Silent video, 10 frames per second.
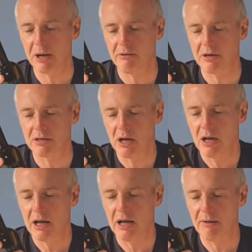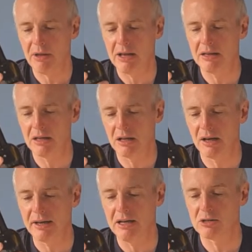period uh, in
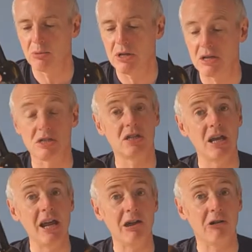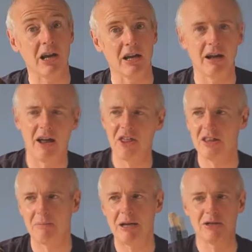Lees with steering. I
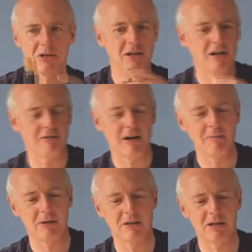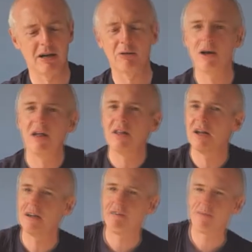think they mean stirring, but uh, I quite like the
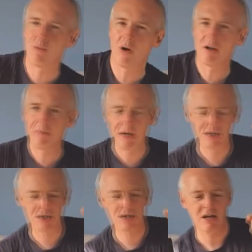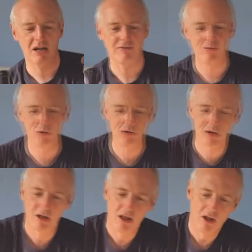idea of a wine being steered from one
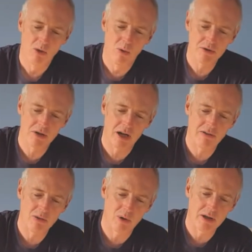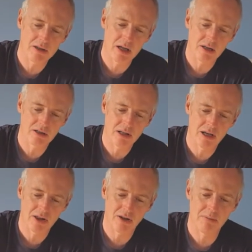one side of the wine cellar to
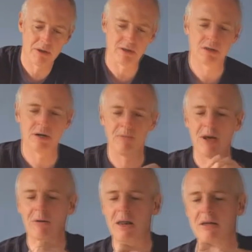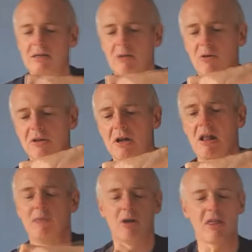the other. But uh, anyway, let's see what
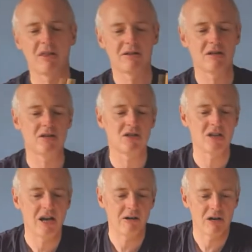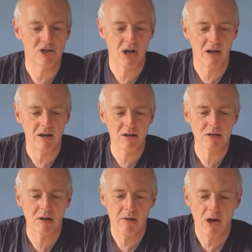whether this is steerage
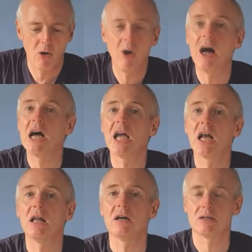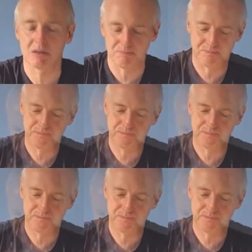class or high class.